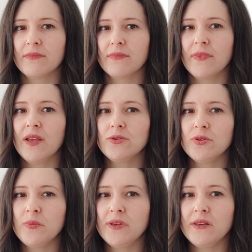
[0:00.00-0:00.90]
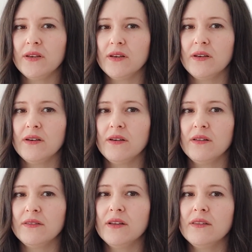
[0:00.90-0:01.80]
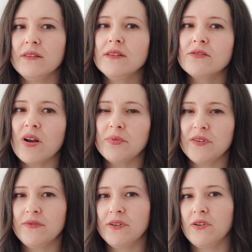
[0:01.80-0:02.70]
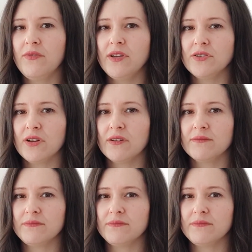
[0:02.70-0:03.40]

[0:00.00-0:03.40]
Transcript: That would be the disruptive innovation.